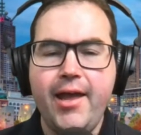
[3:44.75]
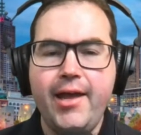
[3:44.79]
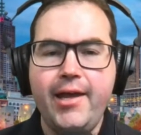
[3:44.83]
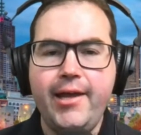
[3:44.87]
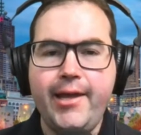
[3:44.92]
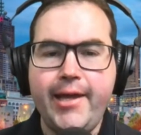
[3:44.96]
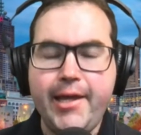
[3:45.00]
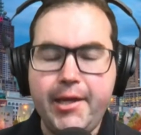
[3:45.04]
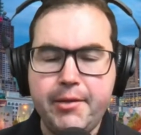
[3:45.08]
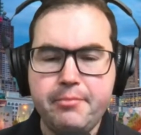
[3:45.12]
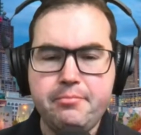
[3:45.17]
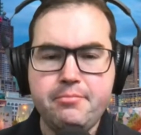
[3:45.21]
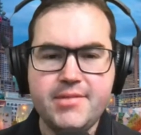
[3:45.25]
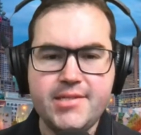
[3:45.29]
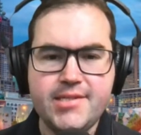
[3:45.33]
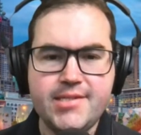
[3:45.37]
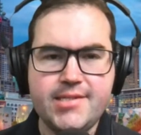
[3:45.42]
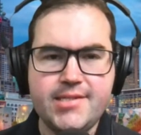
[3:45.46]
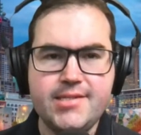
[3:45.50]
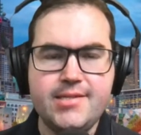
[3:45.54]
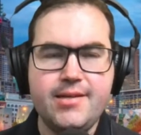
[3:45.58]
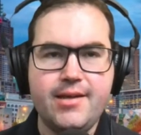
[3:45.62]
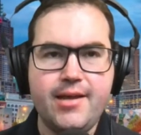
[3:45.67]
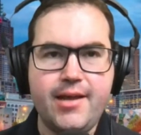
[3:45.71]

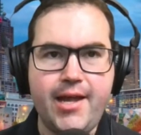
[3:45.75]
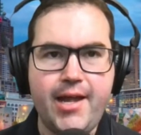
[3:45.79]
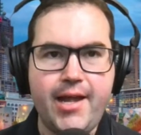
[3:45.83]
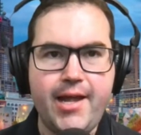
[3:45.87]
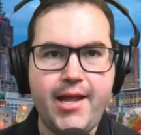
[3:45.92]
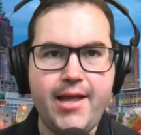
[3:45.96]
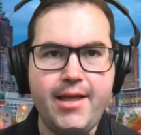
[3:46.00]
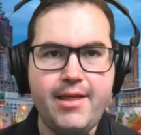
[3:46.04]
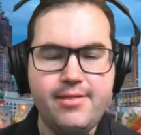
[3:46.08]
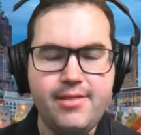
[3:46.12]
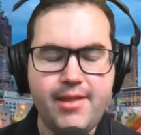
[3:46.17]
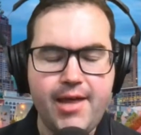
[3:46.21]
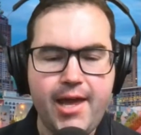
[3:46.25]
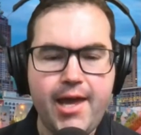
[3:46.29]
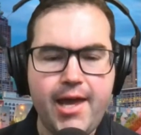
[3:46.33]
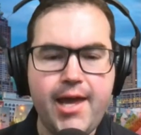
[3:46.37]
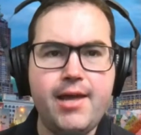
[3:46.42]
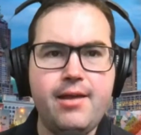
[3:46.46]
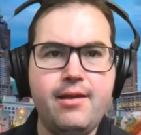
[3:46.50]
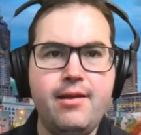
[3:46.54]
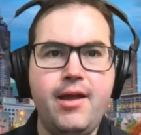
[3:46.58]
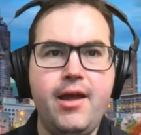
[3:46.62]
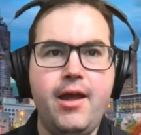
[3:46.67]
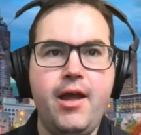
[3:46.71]
hymns uh,
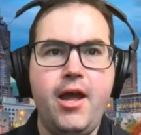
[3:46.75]
there.